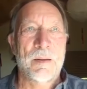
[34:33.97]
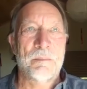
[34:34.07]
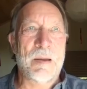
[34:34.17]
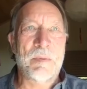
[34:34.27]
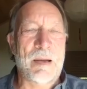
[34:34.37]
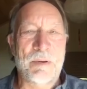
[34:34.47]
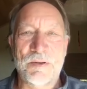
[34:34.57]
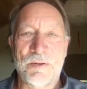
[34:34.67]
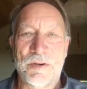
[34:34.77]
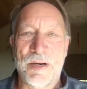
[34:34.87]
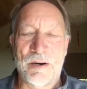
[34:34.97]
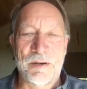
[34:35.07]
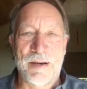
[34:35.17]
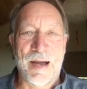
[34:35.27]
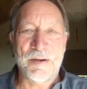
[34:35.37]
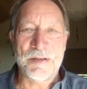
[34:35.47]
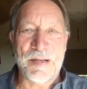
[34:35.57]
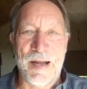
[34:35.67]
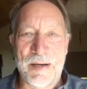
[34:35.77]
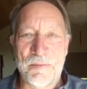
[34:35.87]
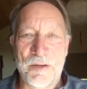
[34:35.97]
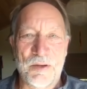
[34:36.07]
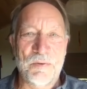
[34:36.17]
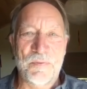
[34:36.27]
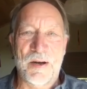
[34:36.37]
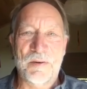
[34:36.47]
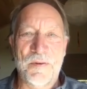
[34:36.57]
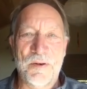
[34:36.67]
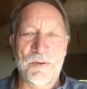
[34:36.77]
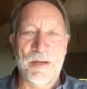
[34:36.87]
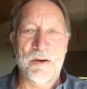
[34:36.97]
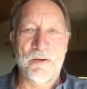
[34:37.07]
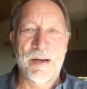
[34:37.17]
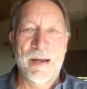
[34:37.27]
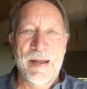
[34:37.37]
maybe coming to, understanding of the unified field theory.